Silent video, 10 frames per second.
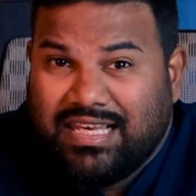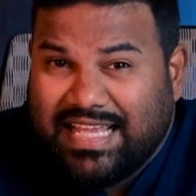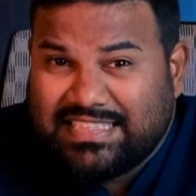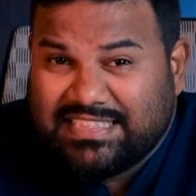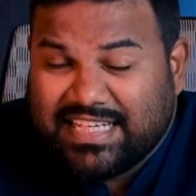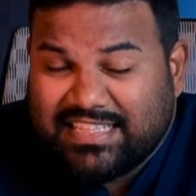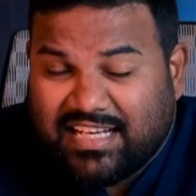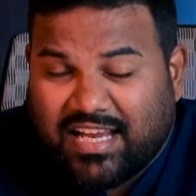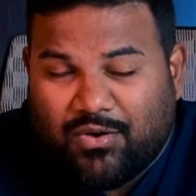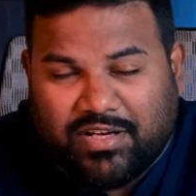Let's check
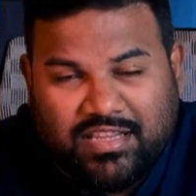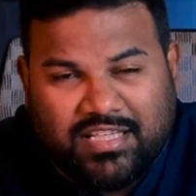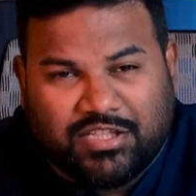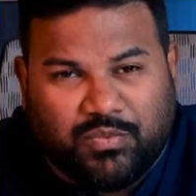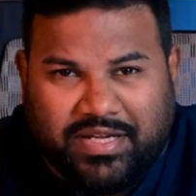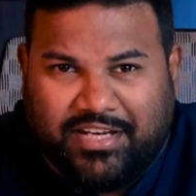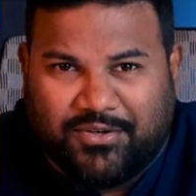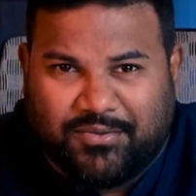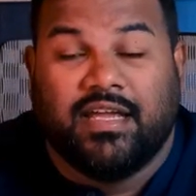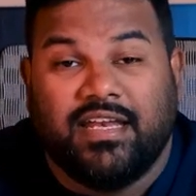that out in this
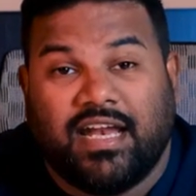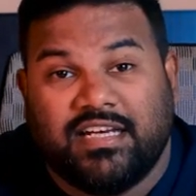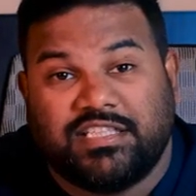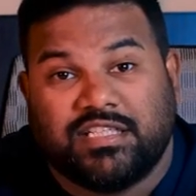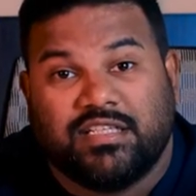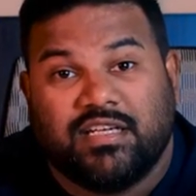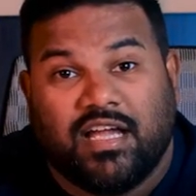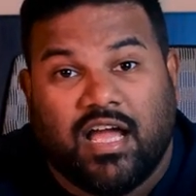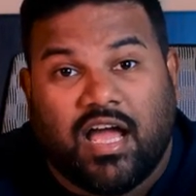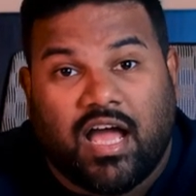video. In addition,
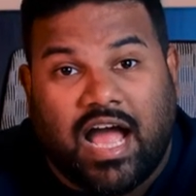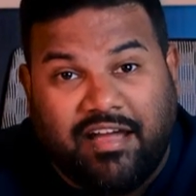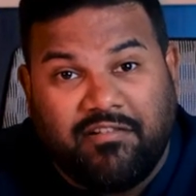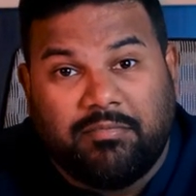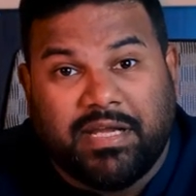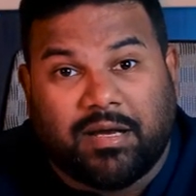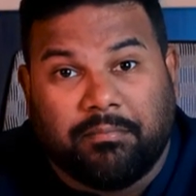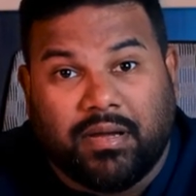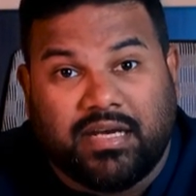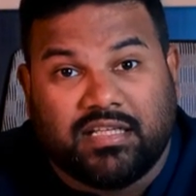I will be
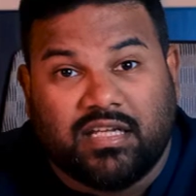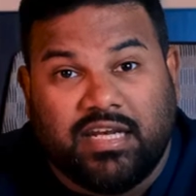comparing the